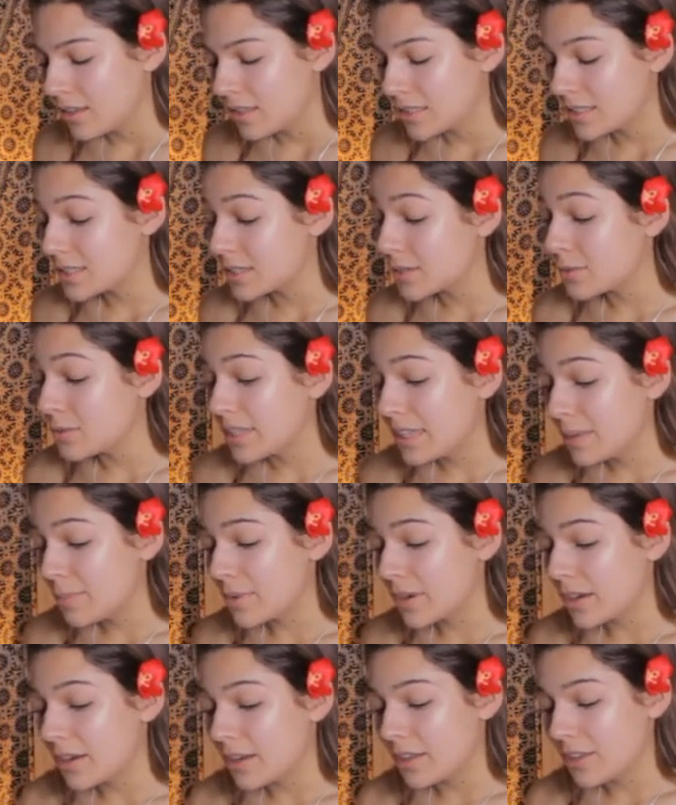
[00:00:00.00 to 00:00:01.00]
So
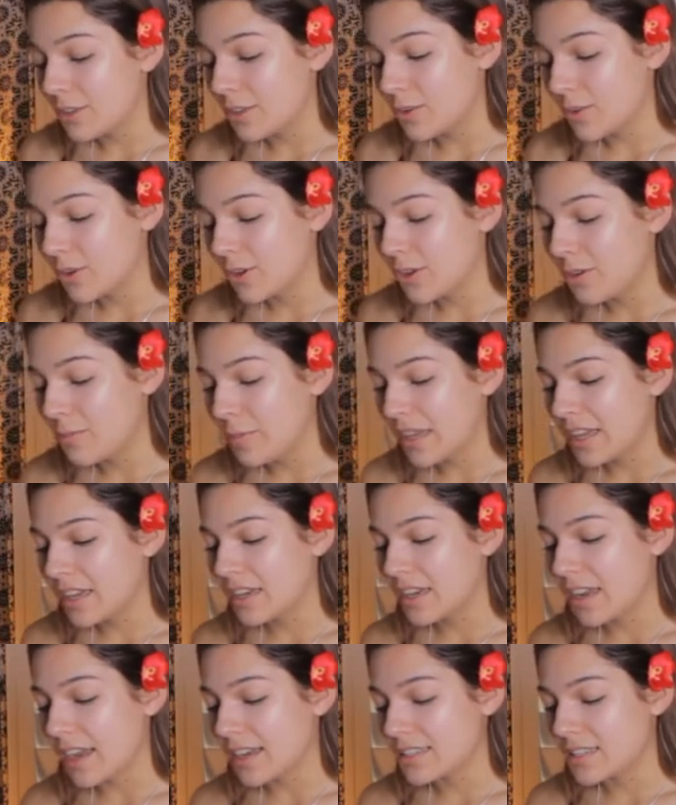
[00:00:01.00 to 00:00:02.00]
Libra, you could be
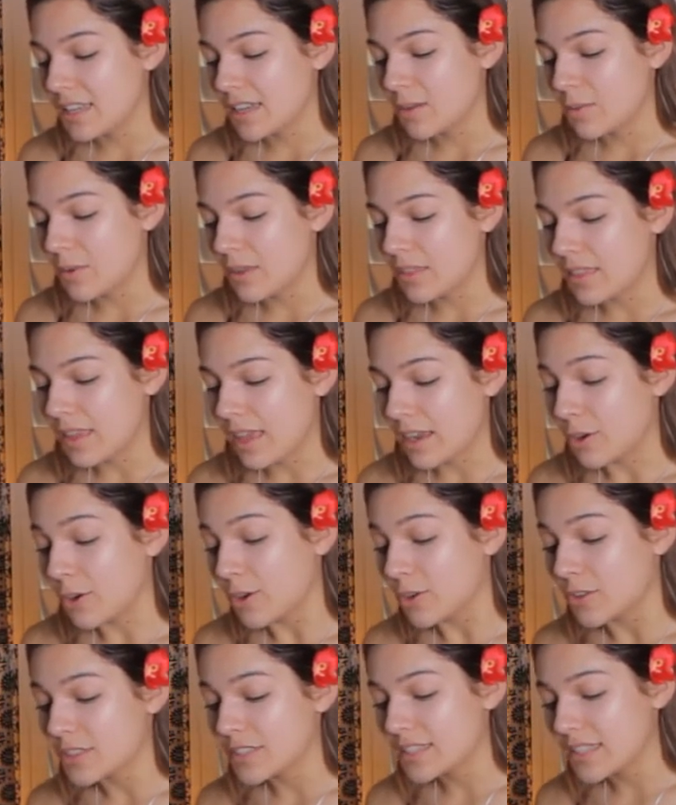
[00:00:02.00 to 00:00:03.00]
connecting with an
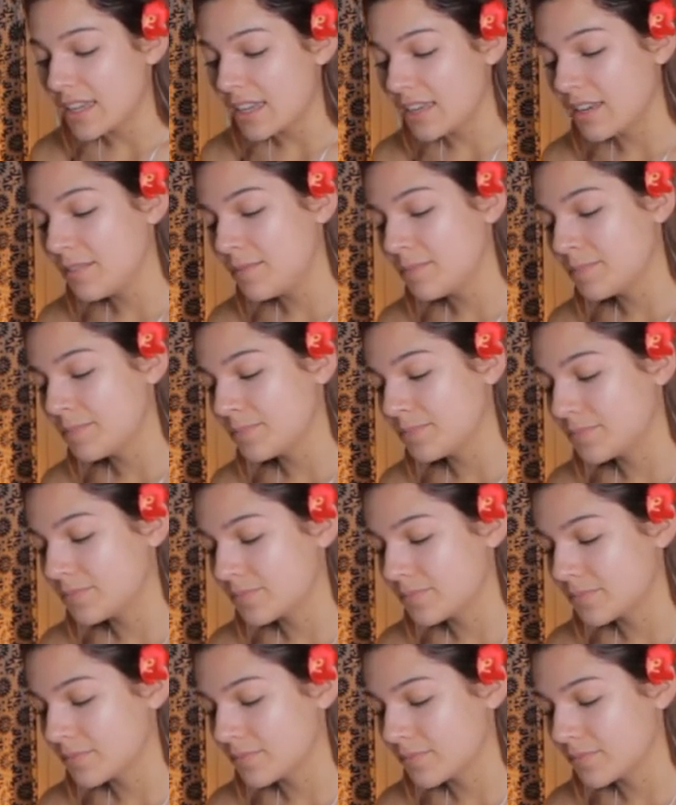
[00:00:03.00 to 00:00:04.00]
earth sign.
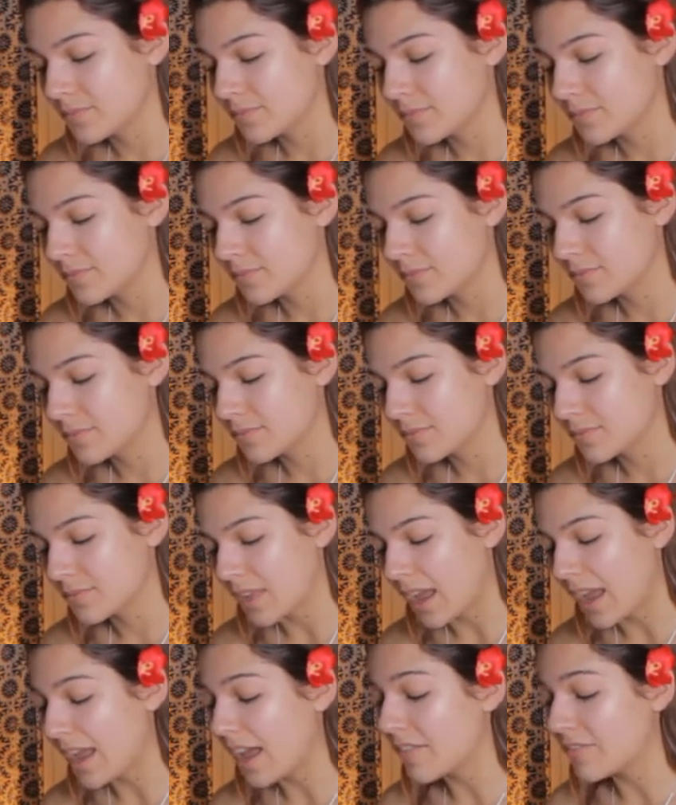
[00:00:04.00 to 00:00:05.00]

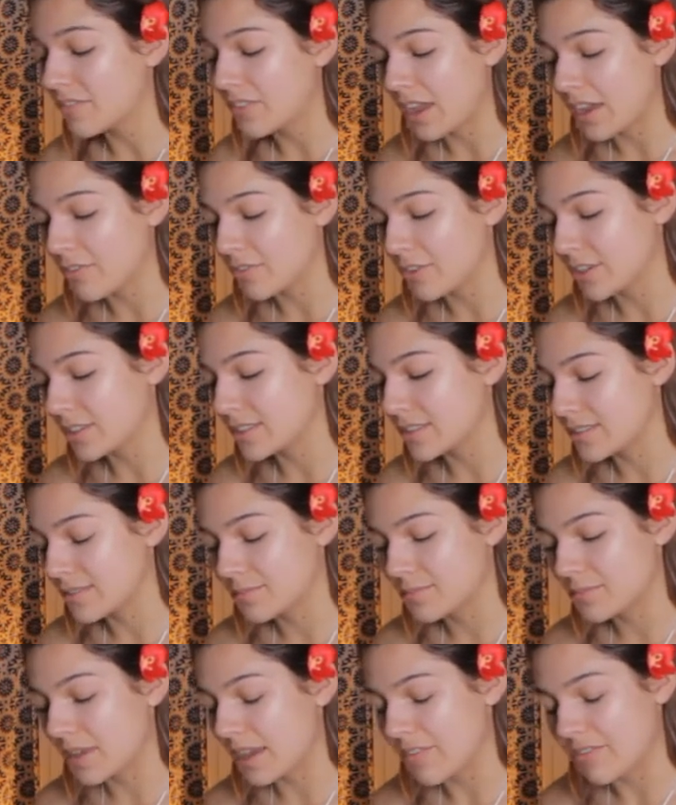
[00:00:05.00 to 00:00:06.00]
I have
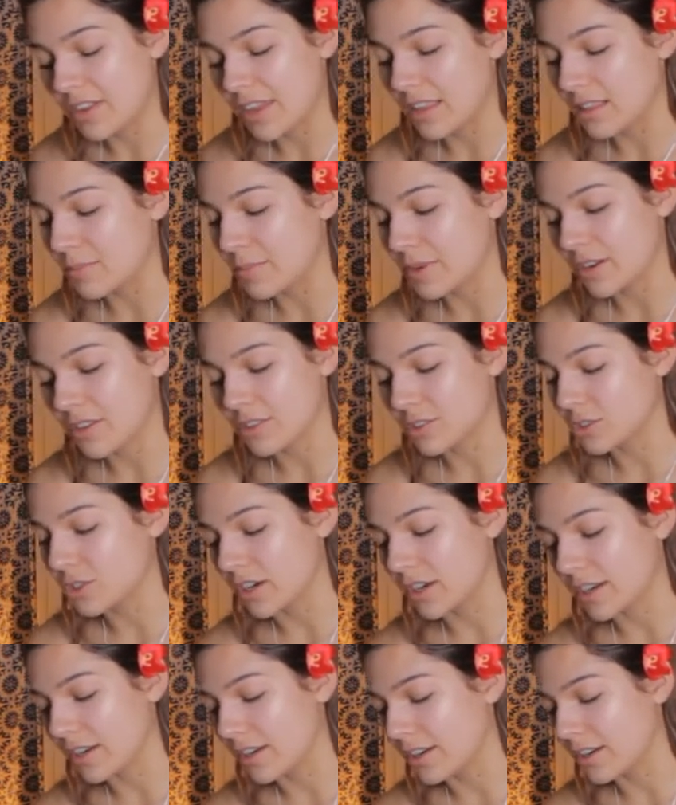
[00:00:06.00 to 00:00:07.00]
every element on the
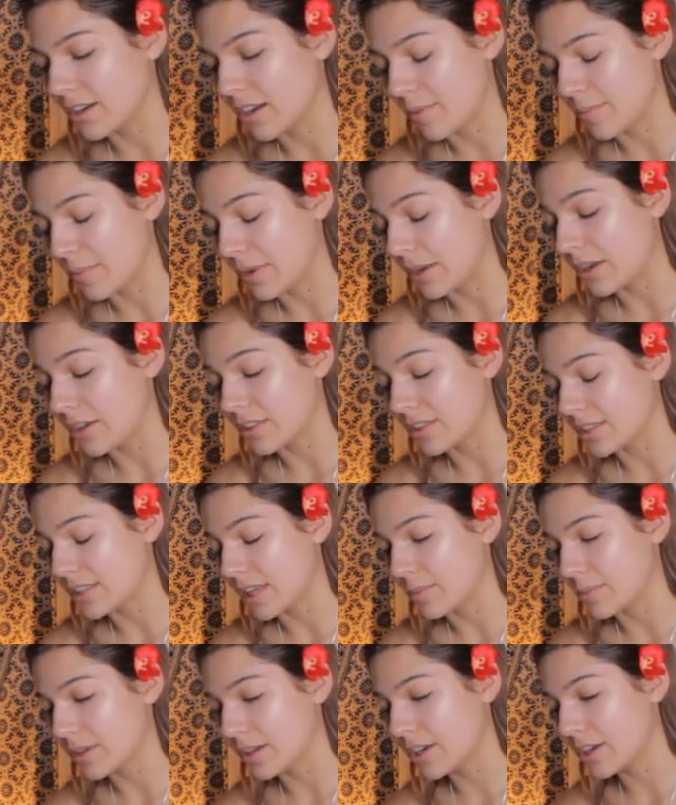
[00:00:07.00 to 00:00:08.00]
chart here, on the
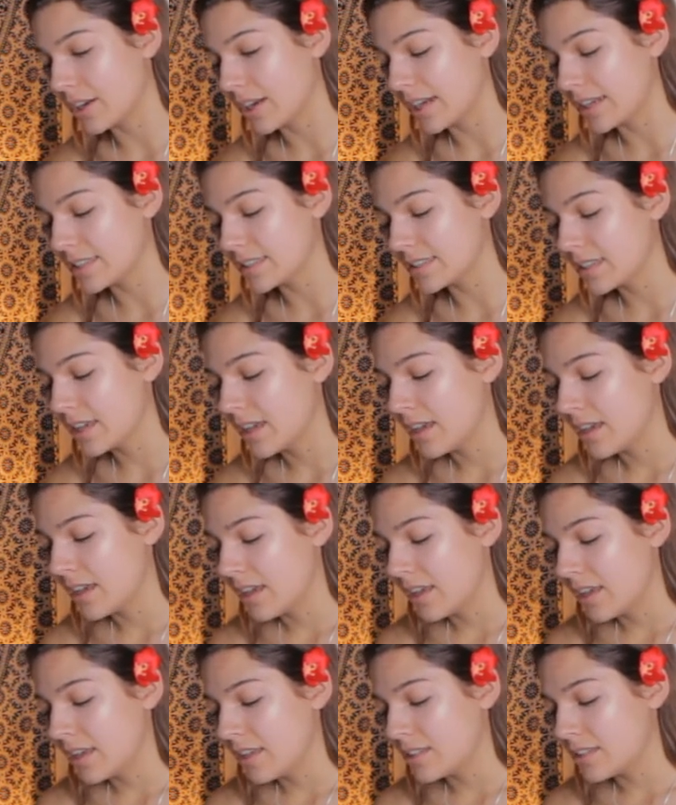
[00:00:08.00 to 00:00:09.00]
table here, guys.
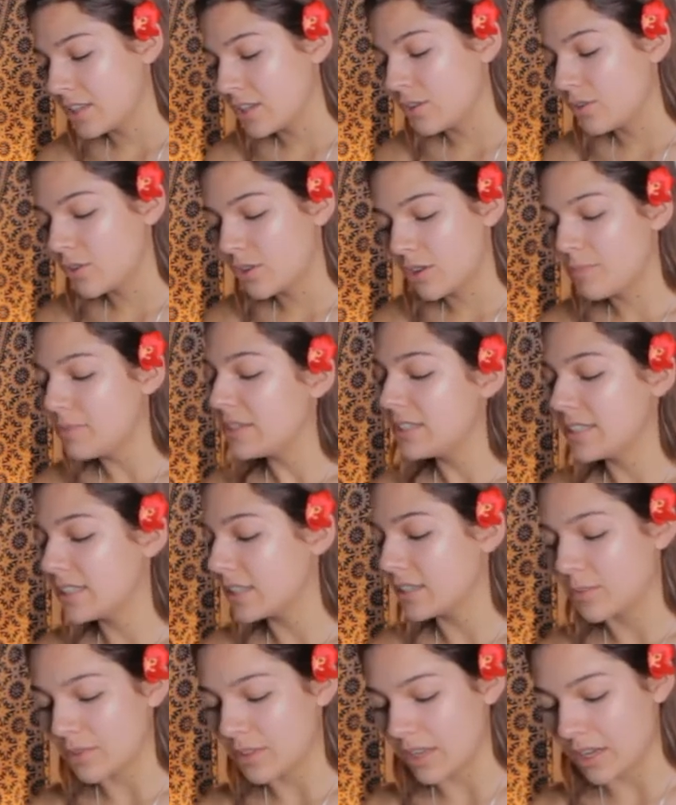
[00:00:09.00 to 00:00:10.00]
So you could be
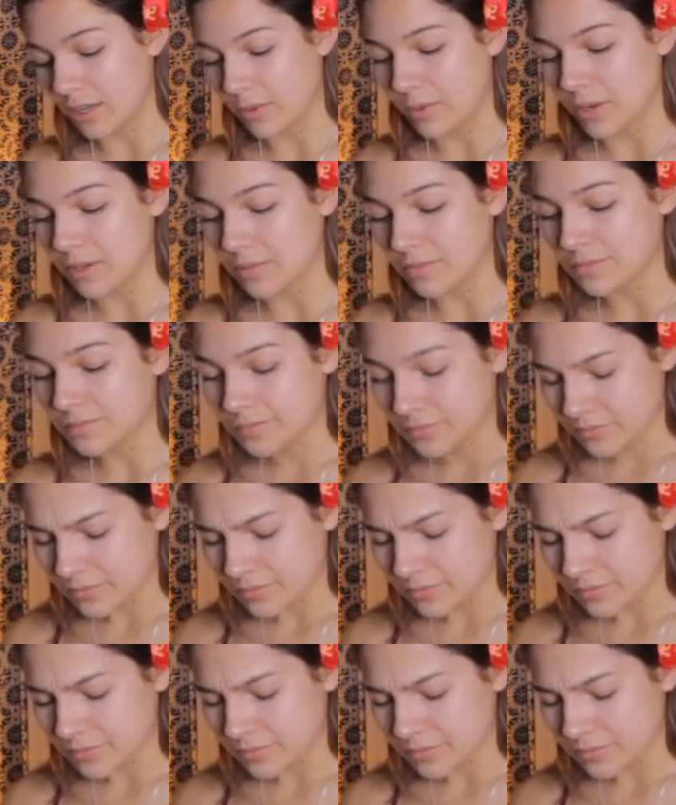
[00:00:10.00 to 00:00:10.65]
dealing with anyone.